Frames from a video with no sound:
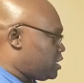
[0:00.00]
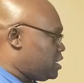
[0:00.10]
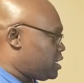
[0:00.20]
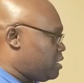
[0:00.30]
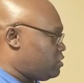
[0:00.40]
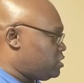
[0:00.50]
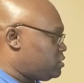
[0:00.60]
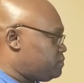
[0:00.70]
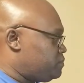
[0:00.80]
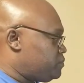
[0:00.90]
to click on it.
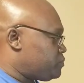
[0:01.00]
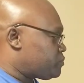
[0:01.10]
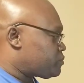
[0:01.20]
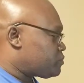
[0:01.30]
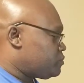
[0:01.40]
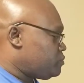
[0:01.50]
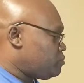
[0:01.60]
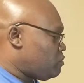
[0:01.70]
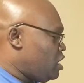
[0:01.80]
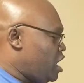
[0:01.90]

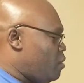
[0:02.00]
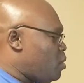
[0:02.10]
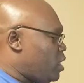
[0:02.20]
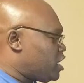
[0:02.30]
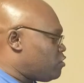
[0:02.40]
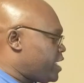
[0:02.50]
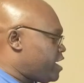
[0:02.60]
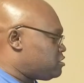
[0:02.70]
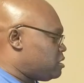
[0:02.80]
And we want to go down